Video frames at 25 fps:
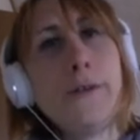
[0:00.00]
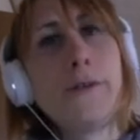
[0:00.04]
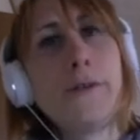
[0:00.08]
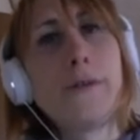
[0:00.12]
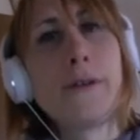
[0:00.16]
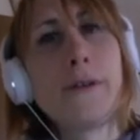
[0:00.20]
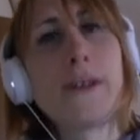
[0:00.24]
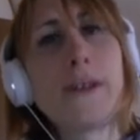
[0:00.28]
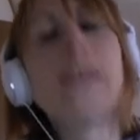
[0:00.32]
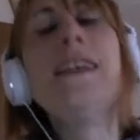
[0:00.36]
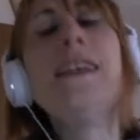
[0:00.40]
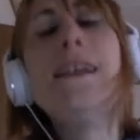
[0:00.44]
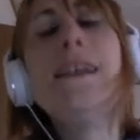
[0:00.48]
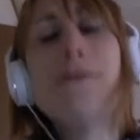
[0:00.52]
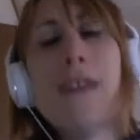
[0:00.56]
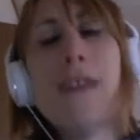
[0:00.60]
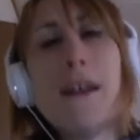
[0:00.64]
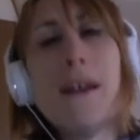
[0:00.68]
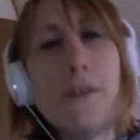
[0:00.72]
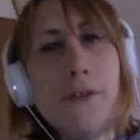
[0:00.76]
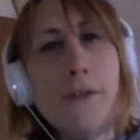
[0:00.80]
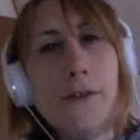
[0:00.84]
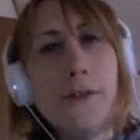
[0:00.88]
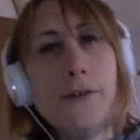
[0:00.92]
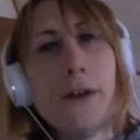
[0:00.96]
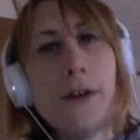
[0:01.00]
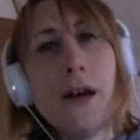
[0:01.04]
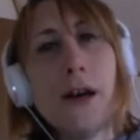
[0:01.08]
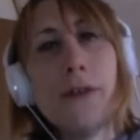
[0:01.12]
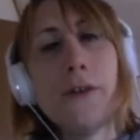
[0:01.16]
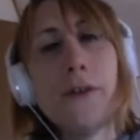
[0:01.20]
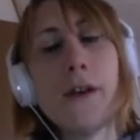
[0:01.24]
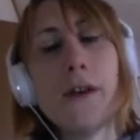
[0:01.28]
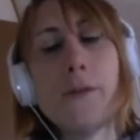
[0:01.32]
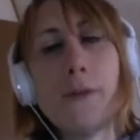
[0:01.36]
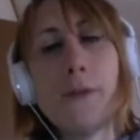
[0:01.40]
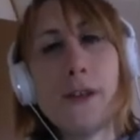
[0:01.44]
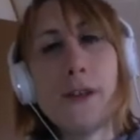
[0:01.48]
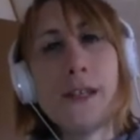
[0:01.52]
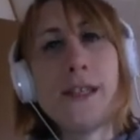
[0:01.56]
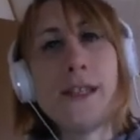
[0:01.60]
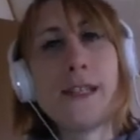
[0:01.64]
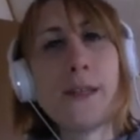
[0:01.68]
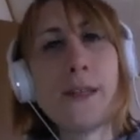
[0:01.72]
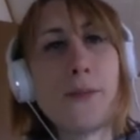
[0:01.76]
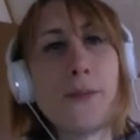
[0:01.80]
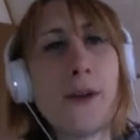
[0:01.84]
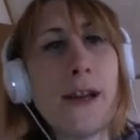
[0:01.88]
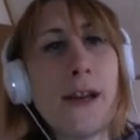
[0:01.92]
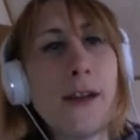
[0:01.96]
kireru rather, which is
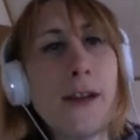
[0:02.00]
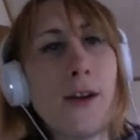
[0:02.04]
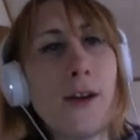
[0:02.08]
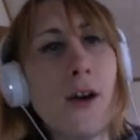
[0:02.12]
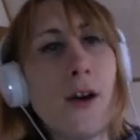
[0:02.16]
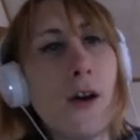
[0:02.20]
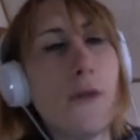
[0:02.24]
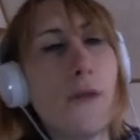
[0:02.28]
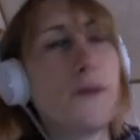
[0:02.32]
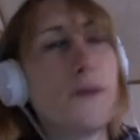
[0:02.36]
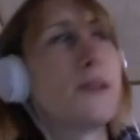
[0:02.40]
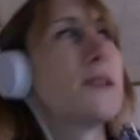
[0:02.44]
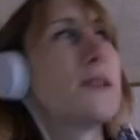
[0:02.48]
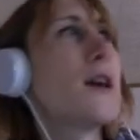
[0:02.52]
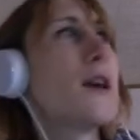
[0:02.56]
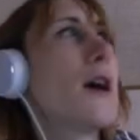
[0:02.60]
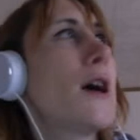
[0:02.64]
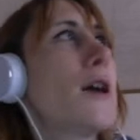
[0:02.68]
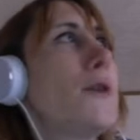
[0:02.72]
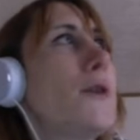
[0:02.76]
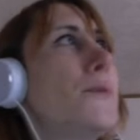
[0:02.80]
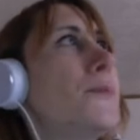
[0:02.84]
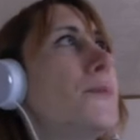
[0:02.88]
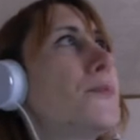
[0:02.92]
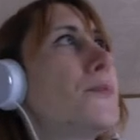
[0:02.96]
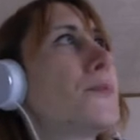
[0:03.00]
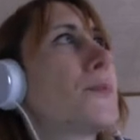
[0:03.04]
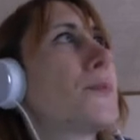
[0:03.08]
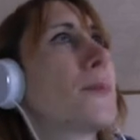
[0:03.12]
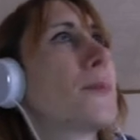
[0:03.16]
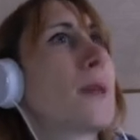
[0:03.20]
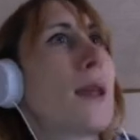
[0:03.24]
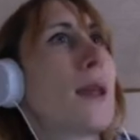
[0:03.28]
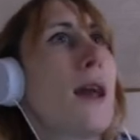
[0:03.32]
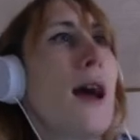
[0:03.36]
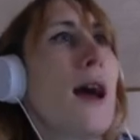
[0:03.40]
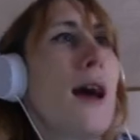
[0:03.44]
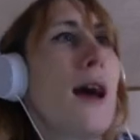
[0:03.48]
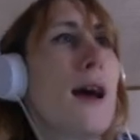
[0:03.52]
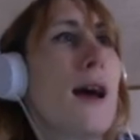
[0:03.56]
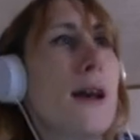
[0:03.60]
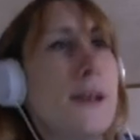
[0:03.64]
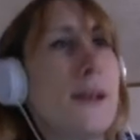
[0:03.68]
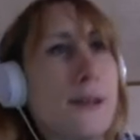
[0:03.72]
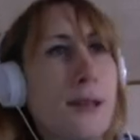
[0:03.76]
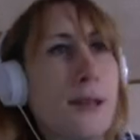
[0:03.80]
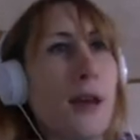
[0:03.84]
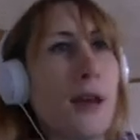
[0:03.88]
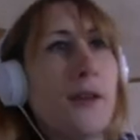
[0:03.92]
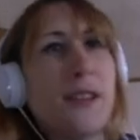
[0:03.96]
to break off. So
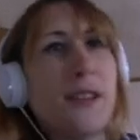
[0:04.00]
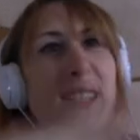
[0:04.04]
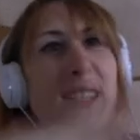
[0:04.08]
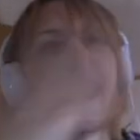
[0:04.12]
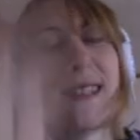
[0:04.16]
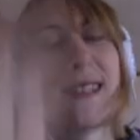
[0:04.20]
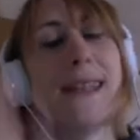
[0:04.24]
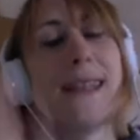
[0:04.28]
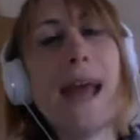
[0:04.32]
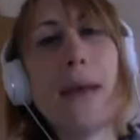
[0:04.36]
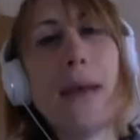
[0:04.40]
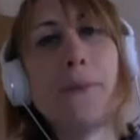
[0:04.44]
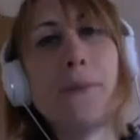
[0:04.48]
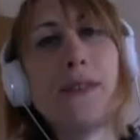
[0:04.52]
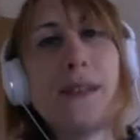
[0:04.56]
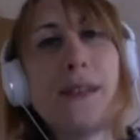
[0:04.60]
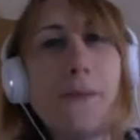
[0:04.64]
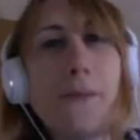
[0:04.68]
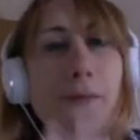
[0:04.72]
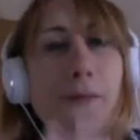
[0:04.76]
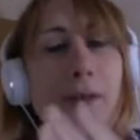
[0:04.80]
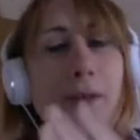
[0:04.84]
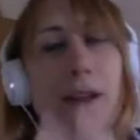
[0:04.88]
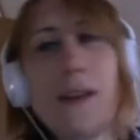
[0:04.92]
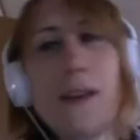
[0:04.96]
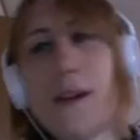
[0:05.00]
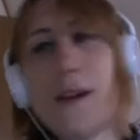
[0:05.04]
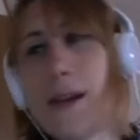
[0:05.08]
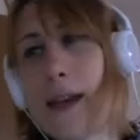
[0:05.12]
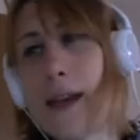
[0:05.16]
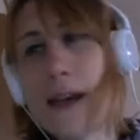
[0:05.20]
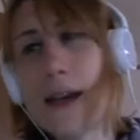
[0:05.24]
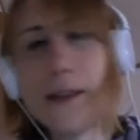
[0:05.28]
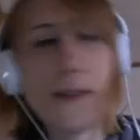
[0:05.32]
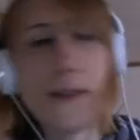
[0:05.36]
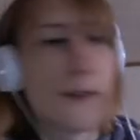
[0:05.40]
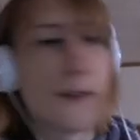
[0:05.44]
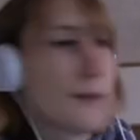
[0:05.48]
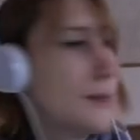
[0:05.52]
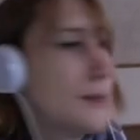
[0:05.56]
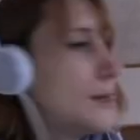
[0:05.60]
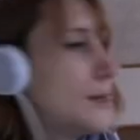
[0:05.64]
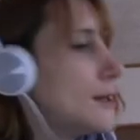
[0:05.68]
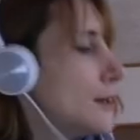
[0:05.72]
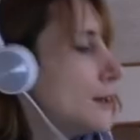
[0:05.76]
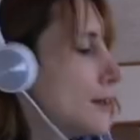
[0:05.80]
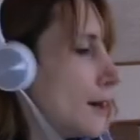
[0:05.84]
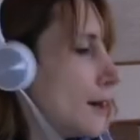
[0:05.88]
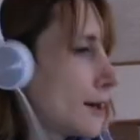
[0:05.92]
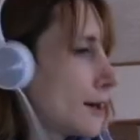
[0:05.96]
to snap something, I guess.
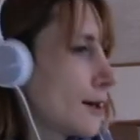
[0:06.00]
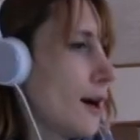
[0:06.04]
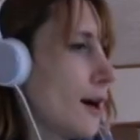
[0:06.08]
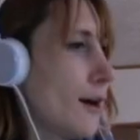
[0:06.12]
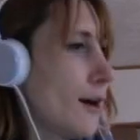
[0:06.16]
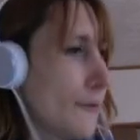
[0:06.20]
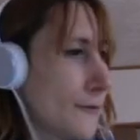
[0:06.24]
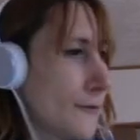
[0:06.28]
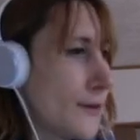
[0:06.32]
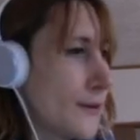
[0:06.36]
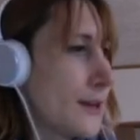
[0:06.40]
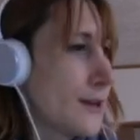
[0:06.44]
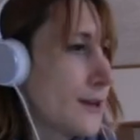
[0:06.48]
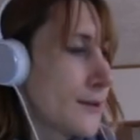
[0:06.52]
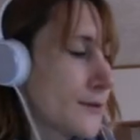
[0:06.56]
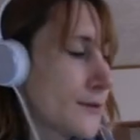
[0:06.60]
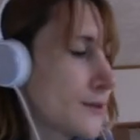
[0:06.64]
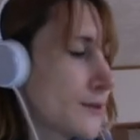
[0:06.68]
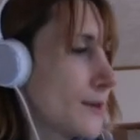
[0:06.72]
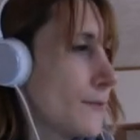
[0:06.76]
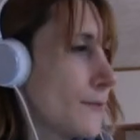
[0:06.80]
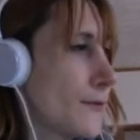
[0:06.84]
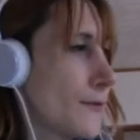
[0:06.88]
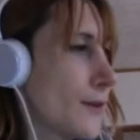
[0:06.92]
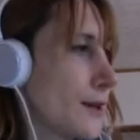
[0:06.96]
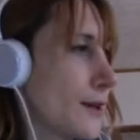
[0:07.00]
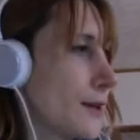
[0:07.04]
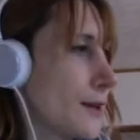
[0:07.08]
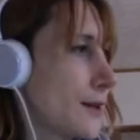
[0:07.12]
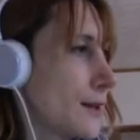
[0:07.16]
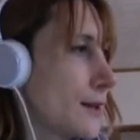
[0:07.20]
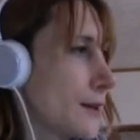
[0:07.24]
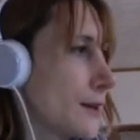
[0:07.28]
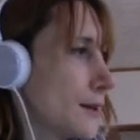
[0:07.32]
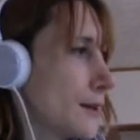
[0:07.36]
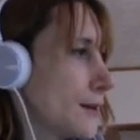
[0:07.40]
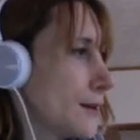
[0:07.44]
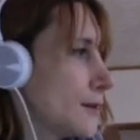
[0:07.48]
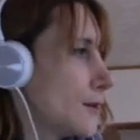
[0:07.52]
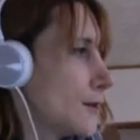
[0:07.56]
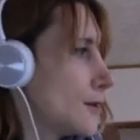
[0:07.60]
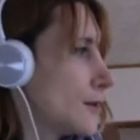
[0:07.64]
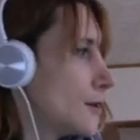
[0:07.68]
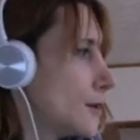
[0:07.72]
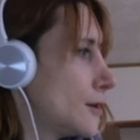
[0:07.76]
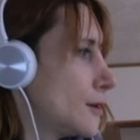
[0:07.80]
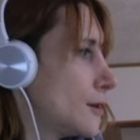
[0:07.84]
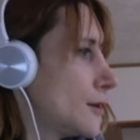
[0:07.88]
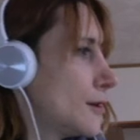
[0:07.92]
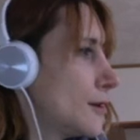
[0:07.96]
Can't think of something.
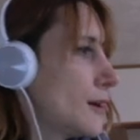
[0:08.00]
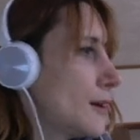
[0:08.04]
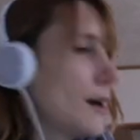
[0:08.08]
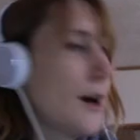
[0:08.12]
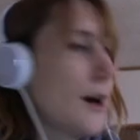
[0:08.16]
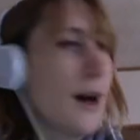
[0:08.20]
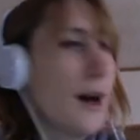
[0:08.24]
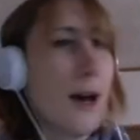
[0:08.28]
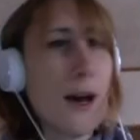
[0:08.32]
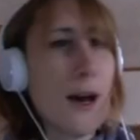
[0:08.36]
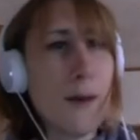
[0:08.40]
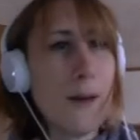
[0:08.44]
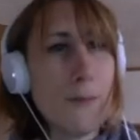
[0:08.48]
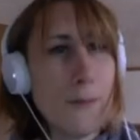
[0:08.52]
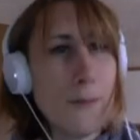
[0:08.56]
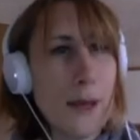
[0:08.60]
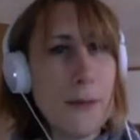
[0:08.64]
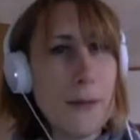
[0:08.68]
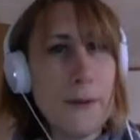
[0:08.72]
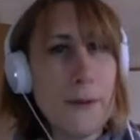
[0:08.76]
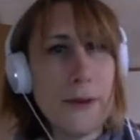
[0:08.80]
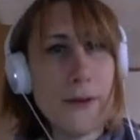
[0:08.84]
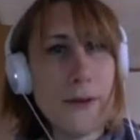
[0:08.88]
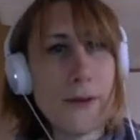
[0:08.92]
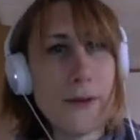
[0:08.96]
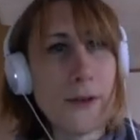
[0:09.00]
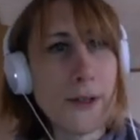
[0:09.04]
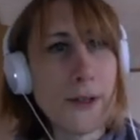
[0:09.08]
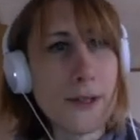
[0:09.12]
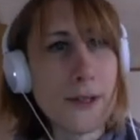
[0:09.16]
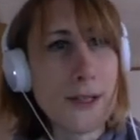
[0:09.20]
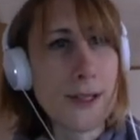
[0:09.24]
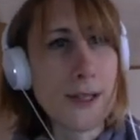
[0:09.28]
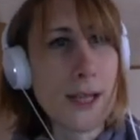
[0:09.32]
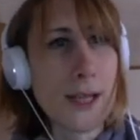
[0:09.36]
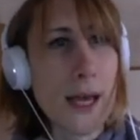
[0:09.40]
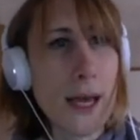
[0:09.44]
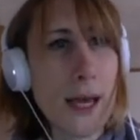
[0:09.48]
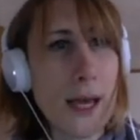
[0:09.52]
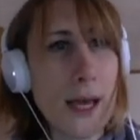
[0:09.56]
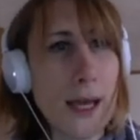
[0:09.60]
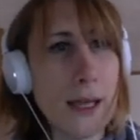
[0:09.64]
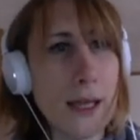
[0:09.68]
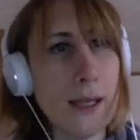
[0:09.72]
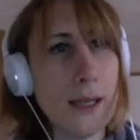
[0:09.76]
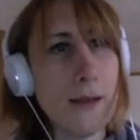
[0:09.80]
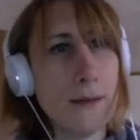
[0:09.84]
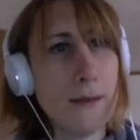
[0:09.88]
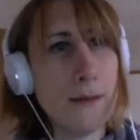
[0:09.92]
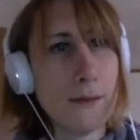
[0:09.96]
Maybe you could
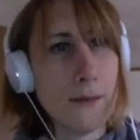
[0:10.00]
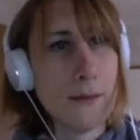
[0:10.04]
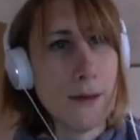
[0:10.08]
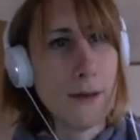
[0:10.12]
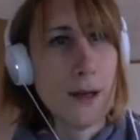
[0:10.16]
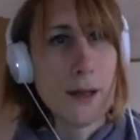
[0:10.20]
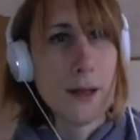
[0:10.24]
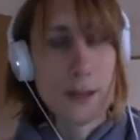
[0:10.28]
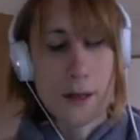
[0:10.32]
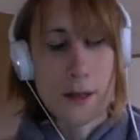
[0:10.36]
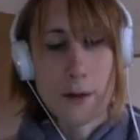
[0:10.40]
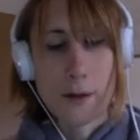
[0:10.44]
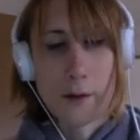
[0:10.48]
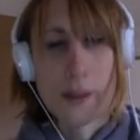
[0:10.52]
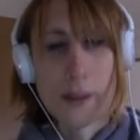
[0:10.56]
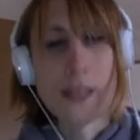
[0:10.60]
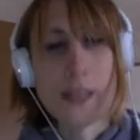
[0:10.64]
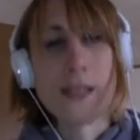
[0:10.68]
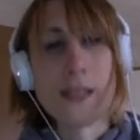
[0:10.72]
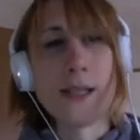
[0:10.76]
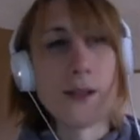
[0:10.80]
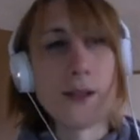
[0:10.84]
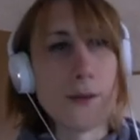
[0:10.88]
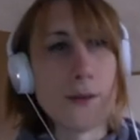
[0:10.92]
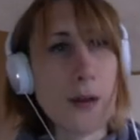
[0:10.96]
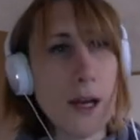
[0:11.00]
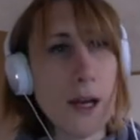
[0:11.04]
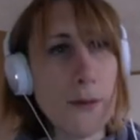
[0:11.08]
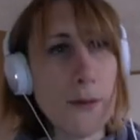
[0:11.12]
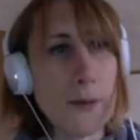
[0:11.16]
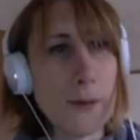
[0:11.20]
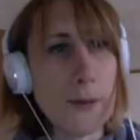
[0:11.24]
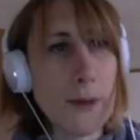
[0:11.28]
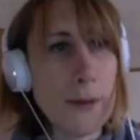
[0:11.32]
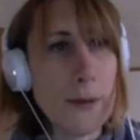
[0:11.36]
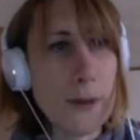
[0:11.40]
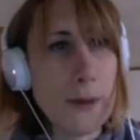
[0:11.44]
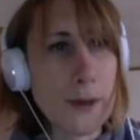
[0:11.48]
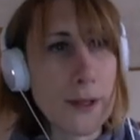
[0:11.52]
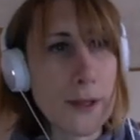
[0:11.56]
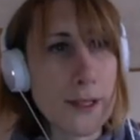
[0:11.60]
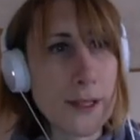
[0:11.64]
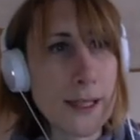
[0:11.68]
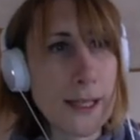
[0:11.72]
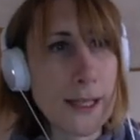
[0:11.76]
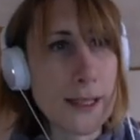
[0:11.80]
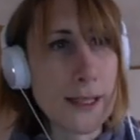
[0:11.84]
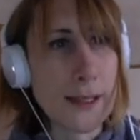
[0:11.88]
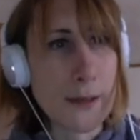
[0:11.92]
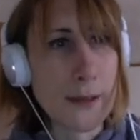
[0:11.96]
say, I don't know if this is right, but maybe you could
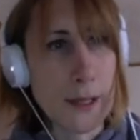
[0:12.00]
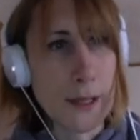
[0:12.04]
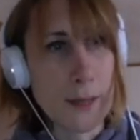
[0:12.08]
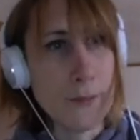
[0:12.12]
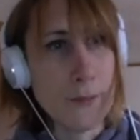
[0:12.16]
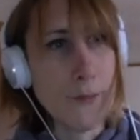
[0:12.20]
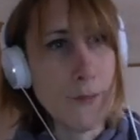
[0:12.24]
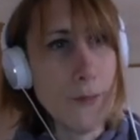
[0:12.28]
say something like